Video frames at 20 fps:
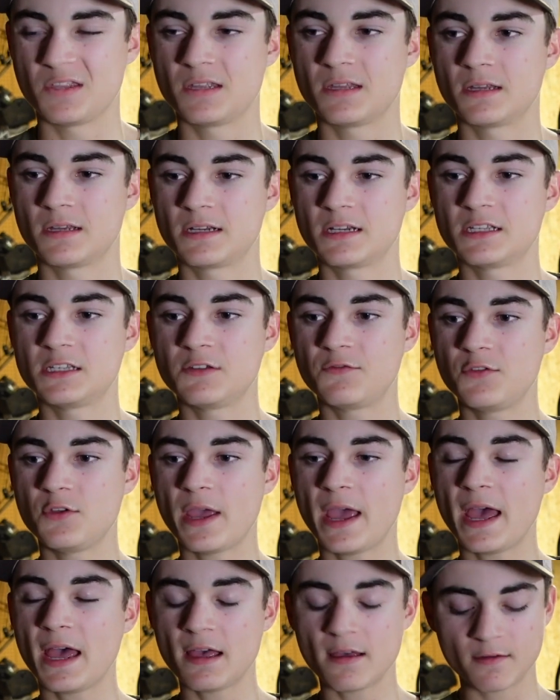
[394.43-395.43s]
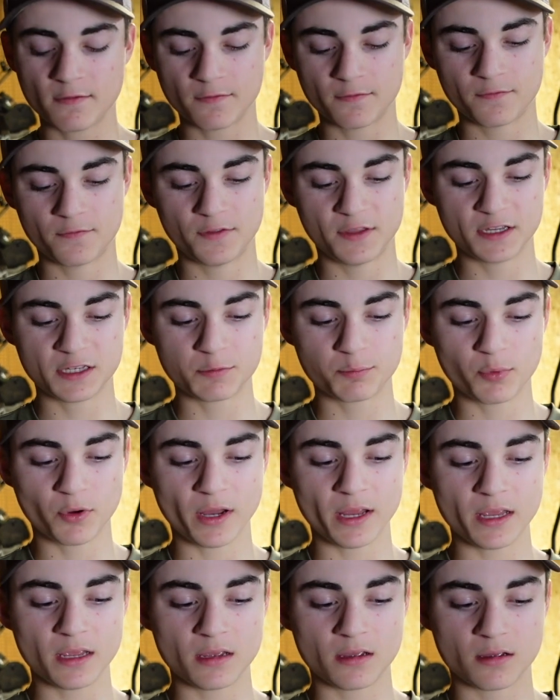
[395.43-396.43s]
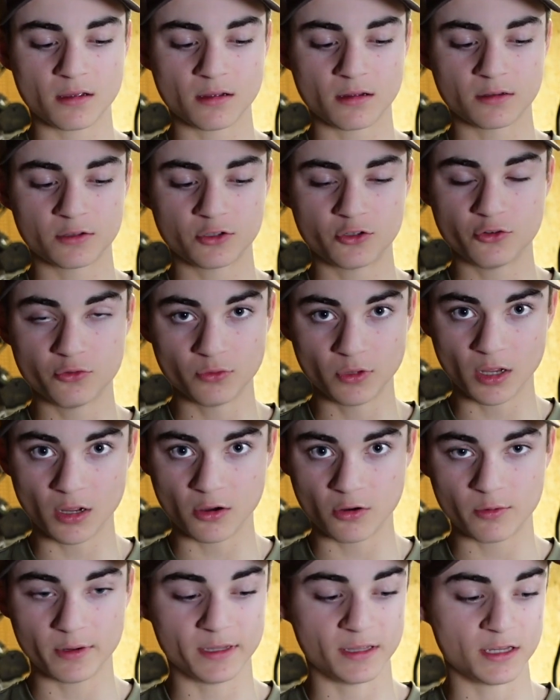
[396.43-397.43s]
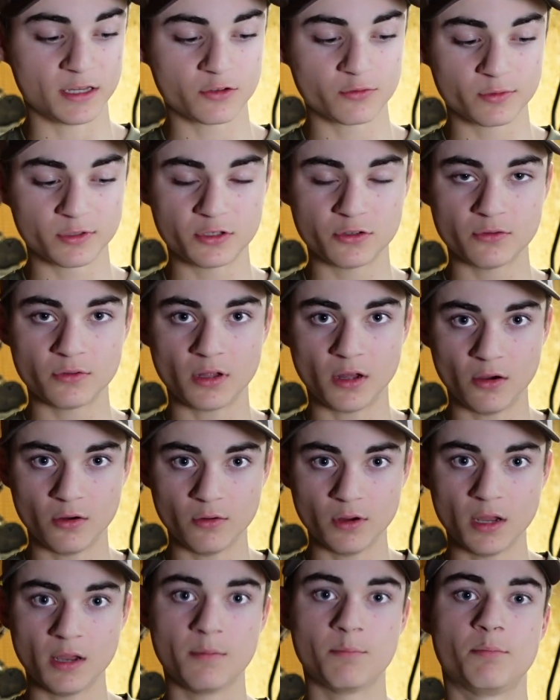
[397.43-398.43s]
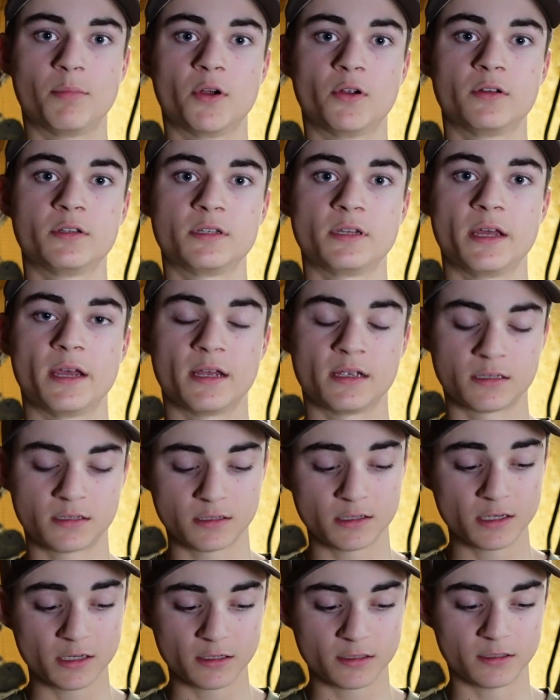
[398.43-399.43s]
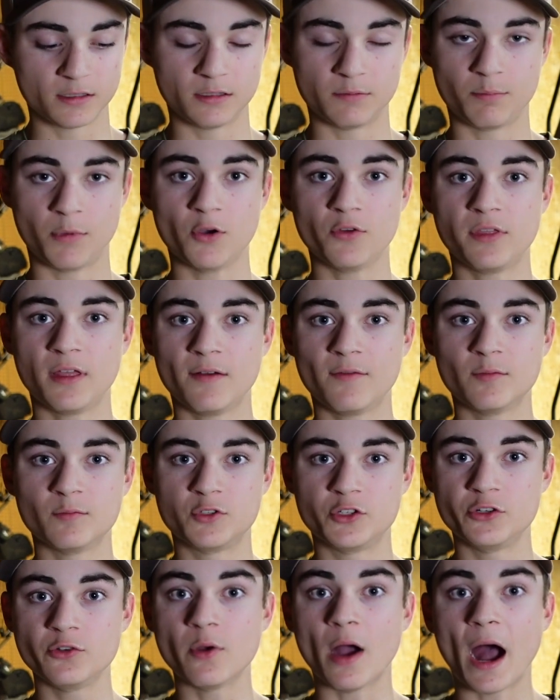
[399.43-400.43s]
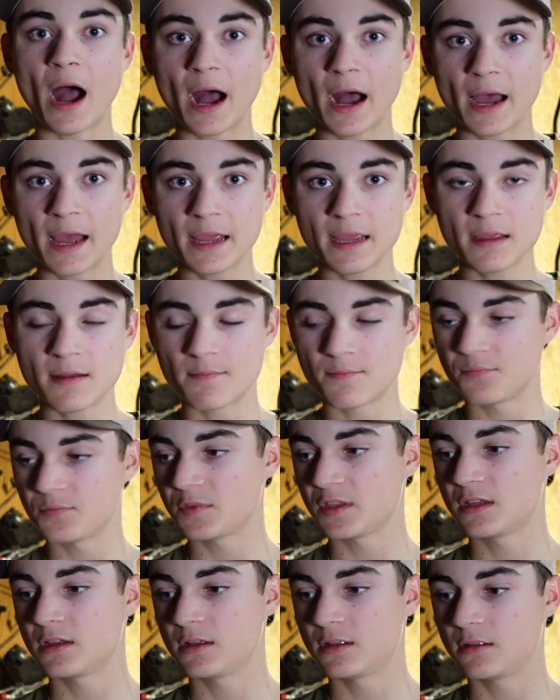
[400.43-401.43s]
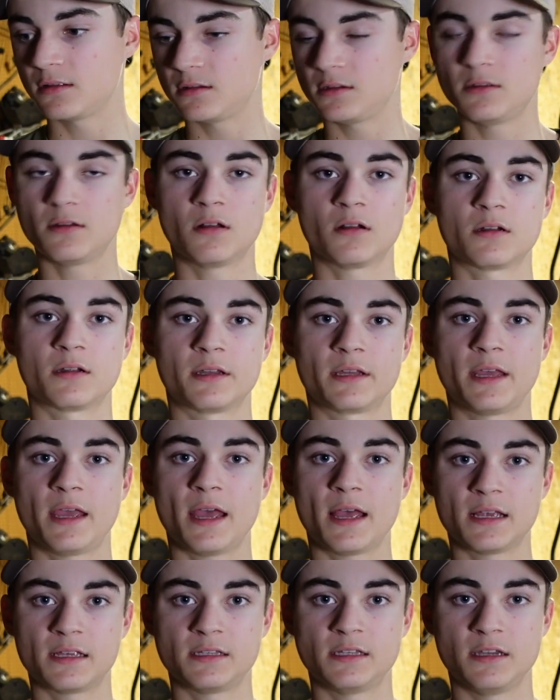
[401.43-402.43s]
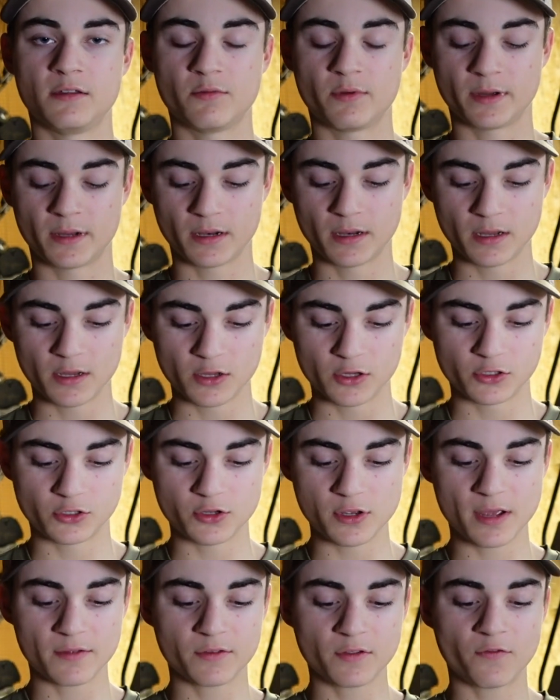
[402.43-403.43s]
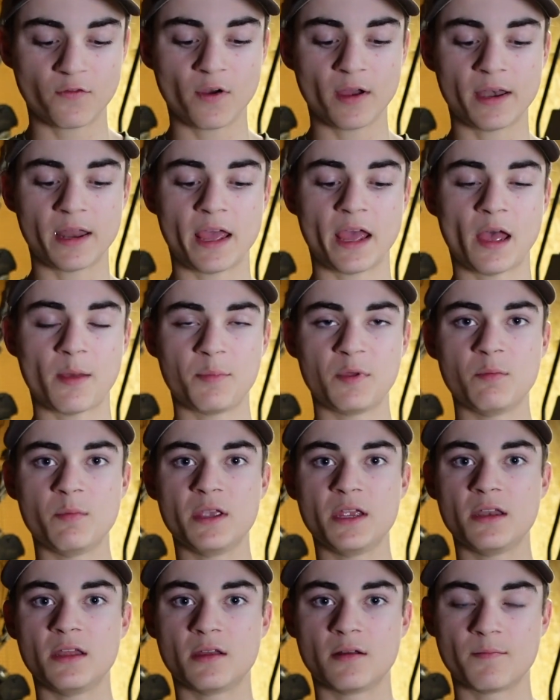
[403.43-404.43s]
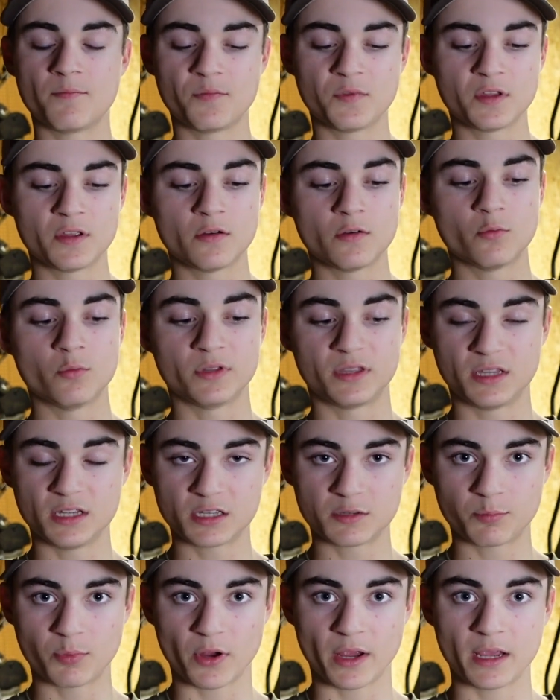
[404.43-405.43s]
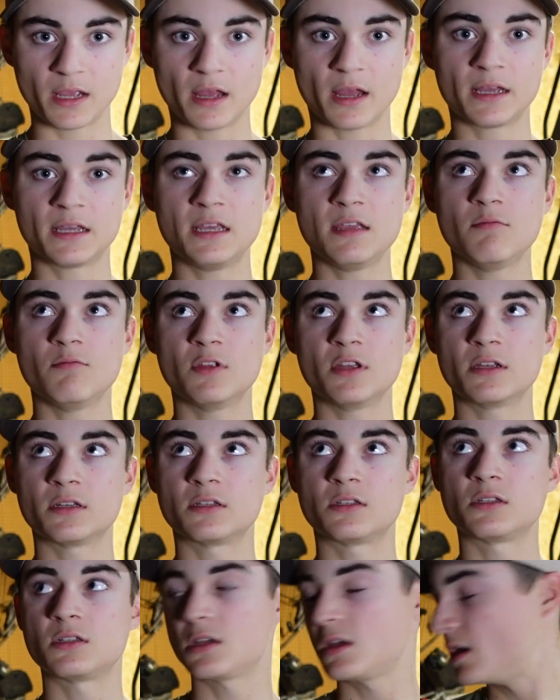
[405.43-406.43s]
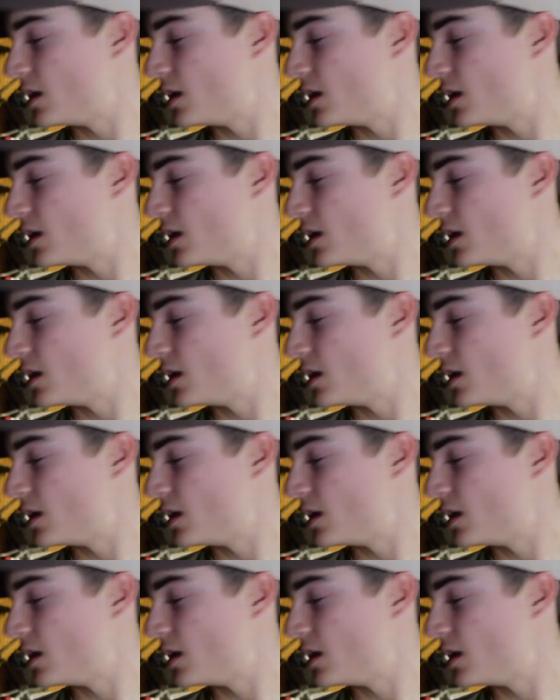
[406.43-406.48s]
because if you have this brake too low and this one too low, bird's nest. Both of them too high, you're not going to cast anywhere. So you have to find a happy medium with this brake. I keep this,